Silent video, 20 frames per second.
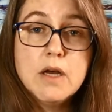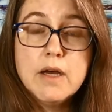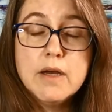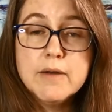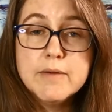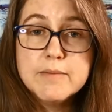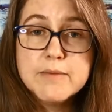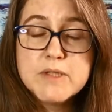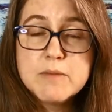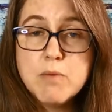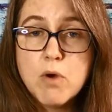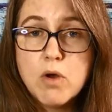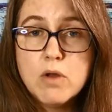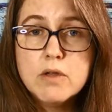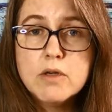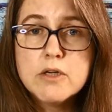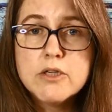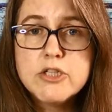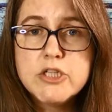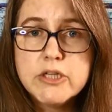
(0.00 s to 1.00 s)
um,
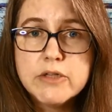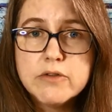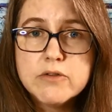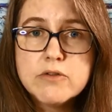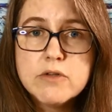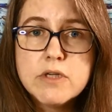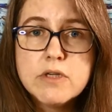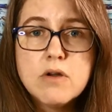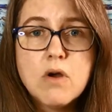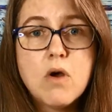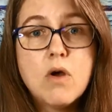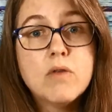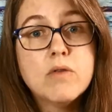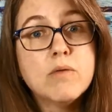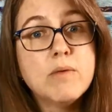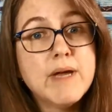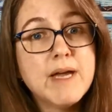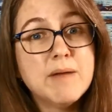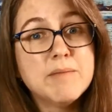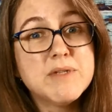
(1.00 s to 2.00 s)
smaller children all
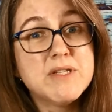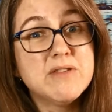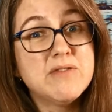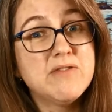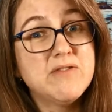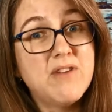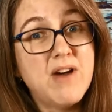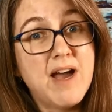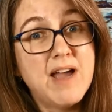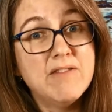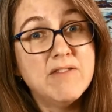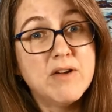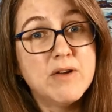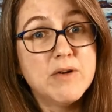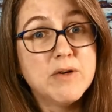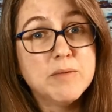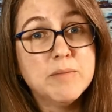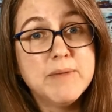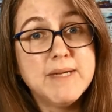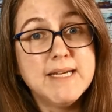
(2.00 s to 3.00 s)
the way up to
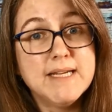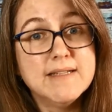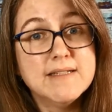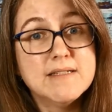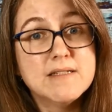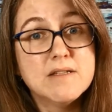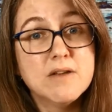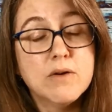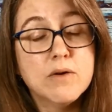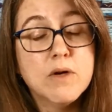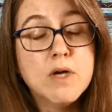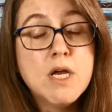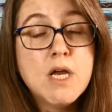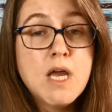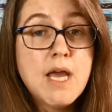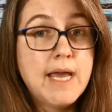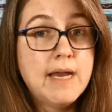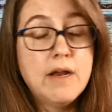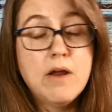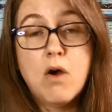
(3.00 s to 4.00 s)
500 piece. So,
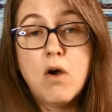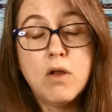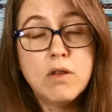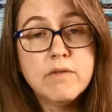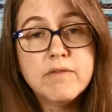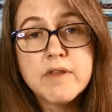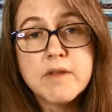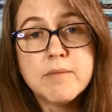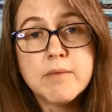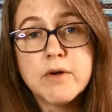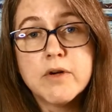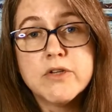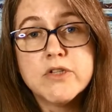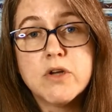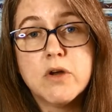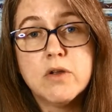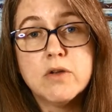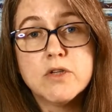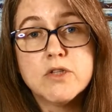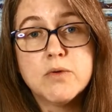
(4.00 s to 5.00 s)
and all of them are
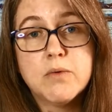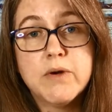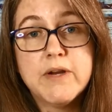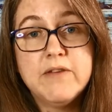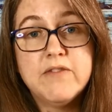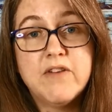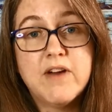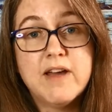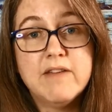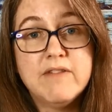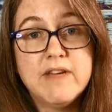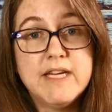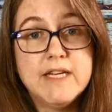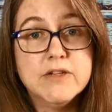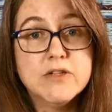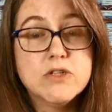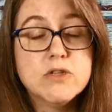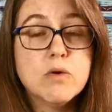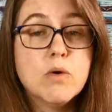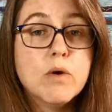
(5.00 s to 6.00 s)
$1.25
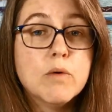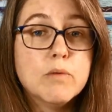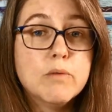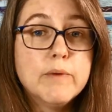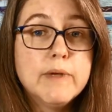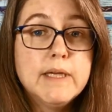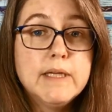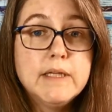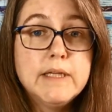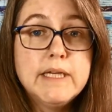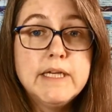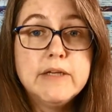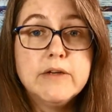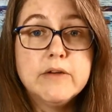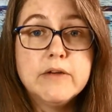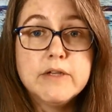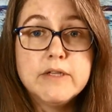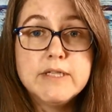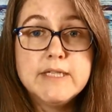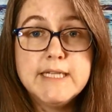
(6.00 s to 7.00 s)
each. So a really
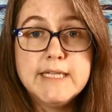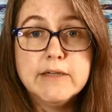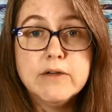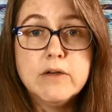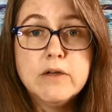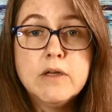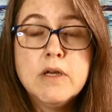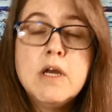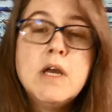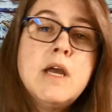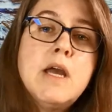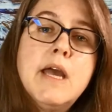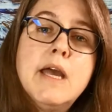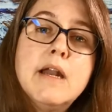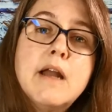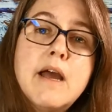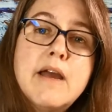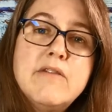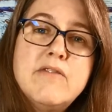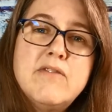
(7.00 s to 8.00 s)
good deal.
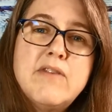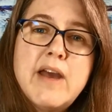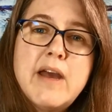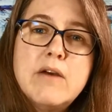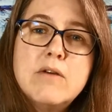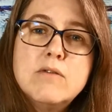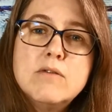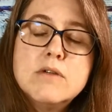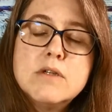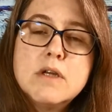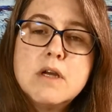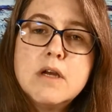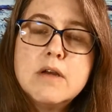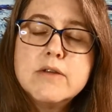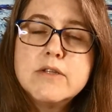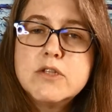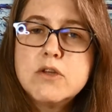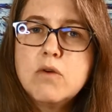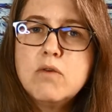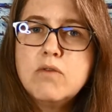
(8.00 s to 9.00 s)
And I've found
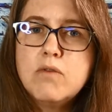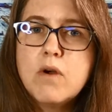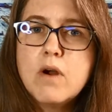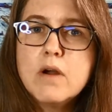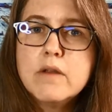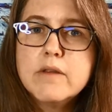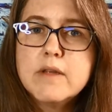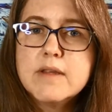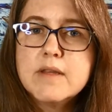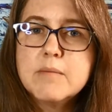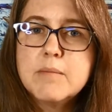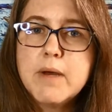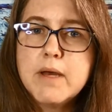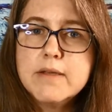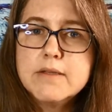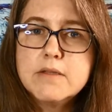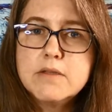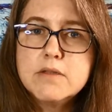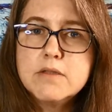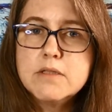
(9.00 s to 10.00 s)
uh, so far that the
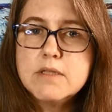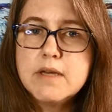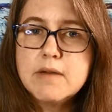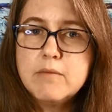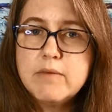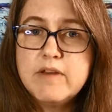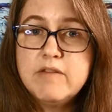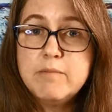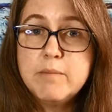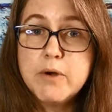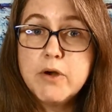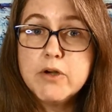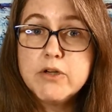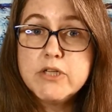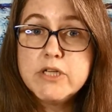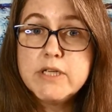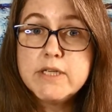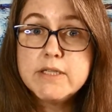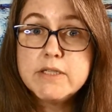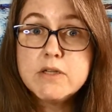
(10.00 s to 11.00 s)
puzzles that we've
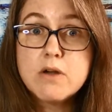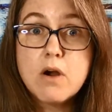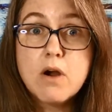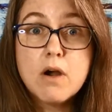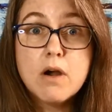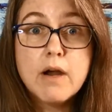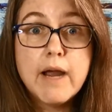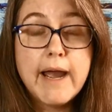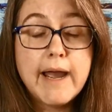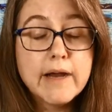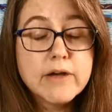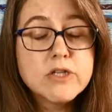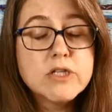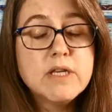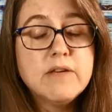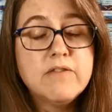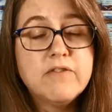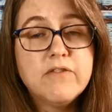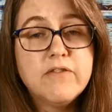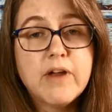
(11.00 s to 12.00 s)
purchased are
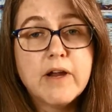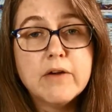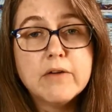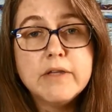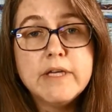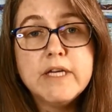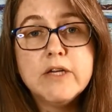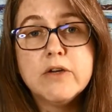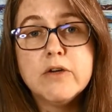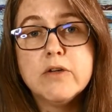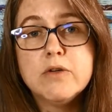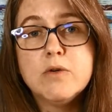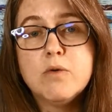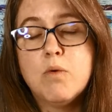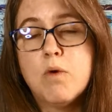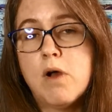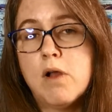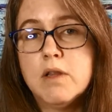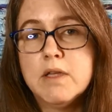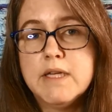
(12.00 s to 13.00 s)
actually fairly good
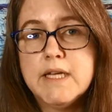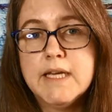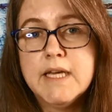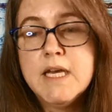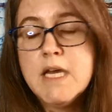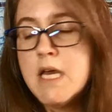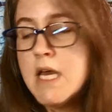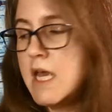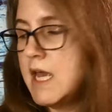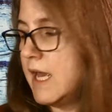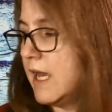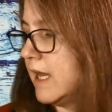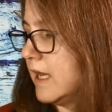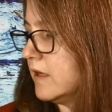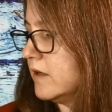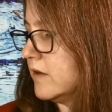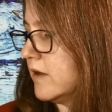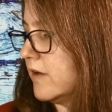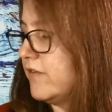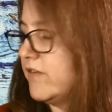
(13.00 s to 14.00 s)
quality.
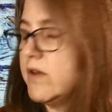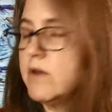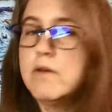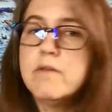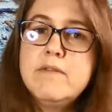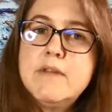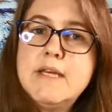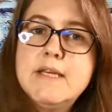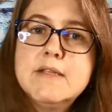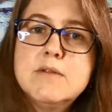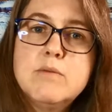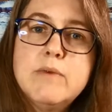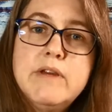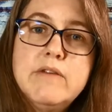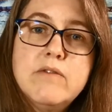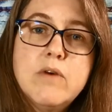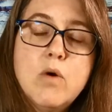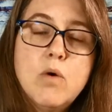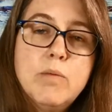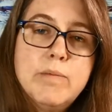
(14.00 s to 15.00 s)
And a few of these
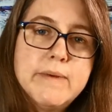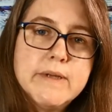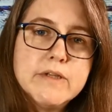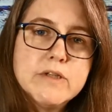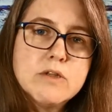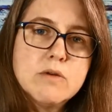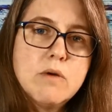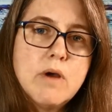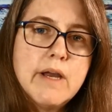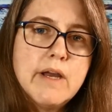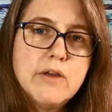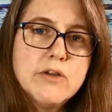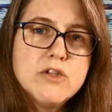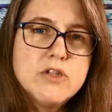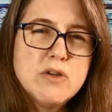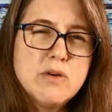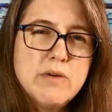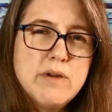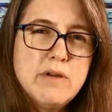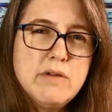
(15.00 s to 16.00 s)
we've opened. So I'll
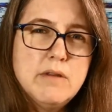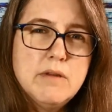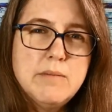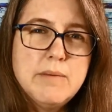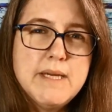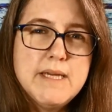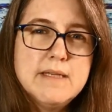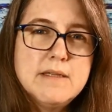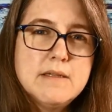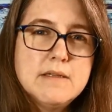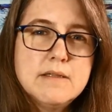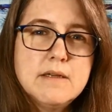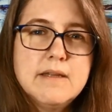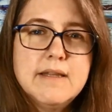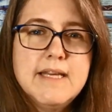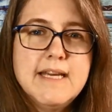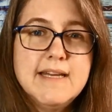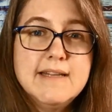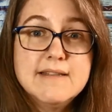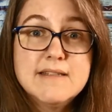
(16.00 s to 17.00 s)
show you the pieces
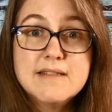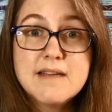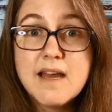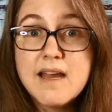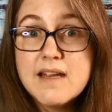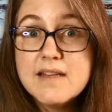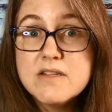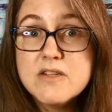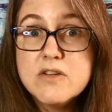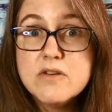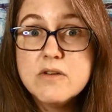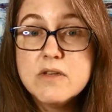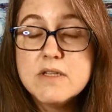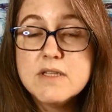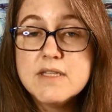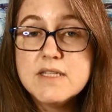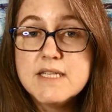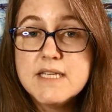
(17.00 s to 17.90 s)
on the inside so you can